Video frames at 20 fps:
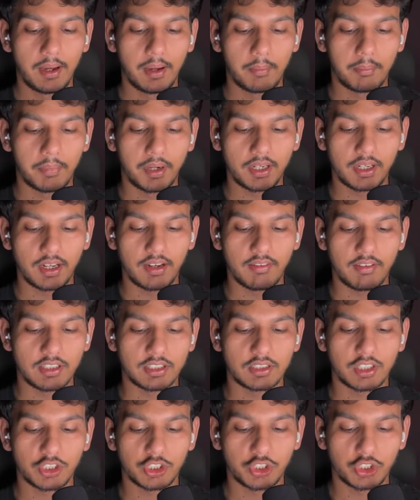but
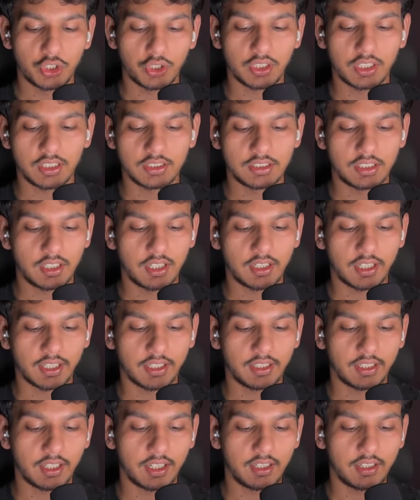investors should consider
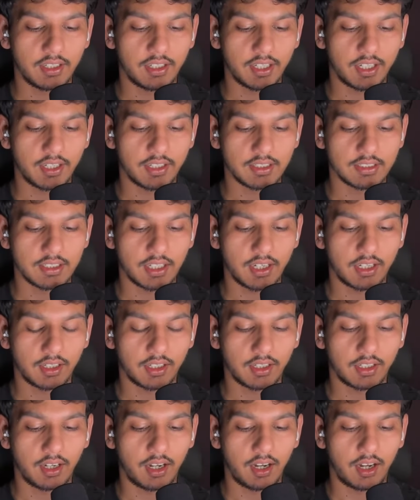technical indicators
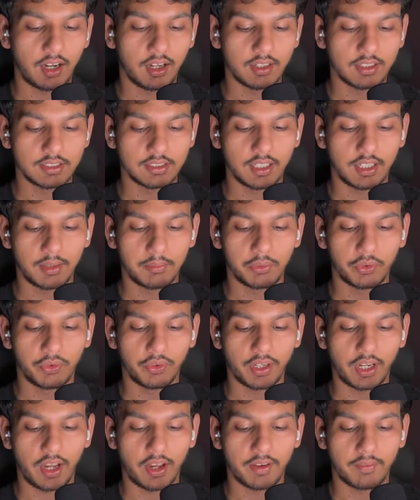like RSI and
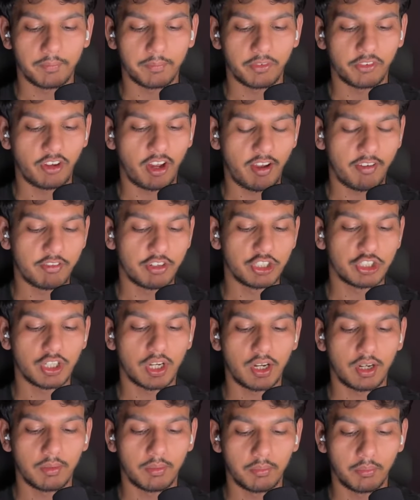moving average
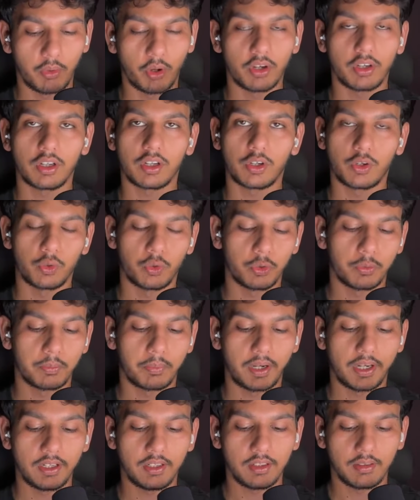and monitor crude
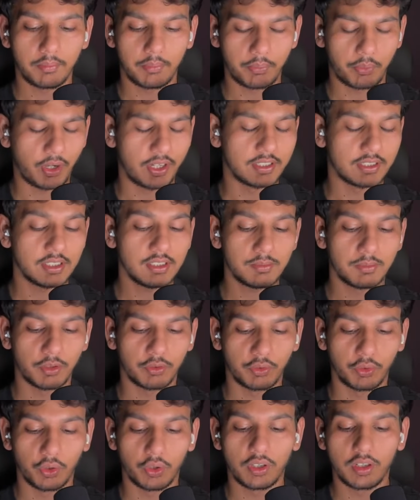prices
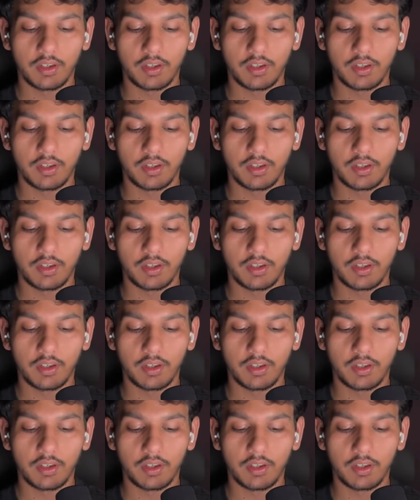before